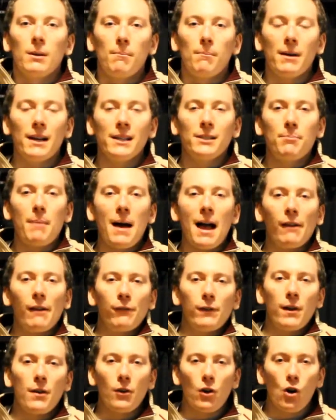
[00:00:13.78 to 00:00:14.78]
Mike's back
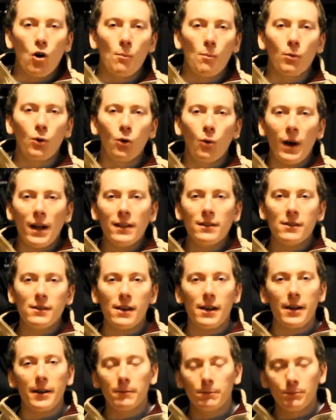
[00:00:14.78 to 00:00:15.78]
for another Homebrew
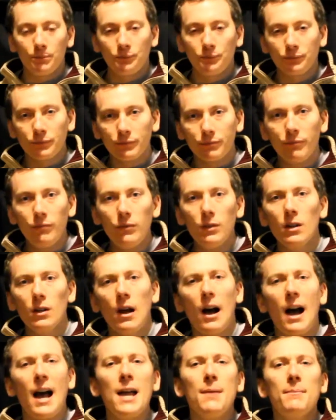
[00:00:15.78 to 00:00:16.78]
Wednesday.
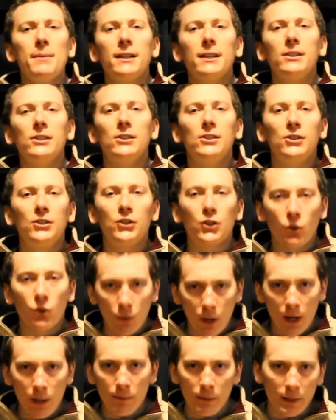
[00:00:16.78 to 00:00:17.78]
I am
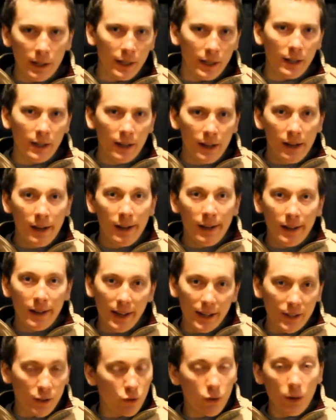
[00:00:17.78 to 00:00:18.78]
extremely
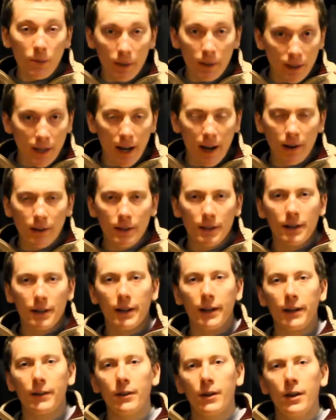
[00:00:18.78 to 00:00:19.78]
tired
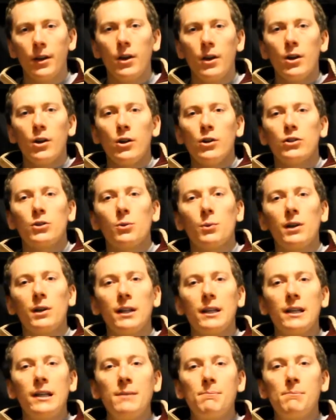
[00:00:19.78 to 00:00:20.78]
tonight, so we're going
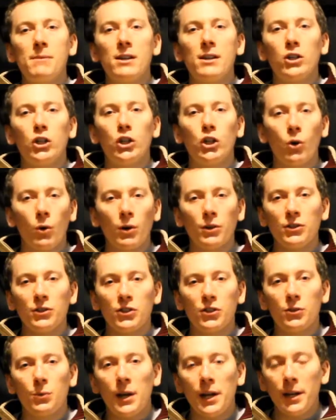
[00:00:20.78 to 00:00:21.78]
to keep this short and
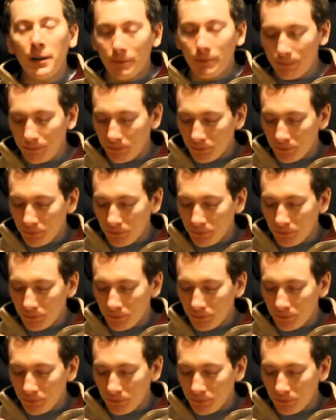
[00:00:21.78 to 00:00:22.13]
sweet.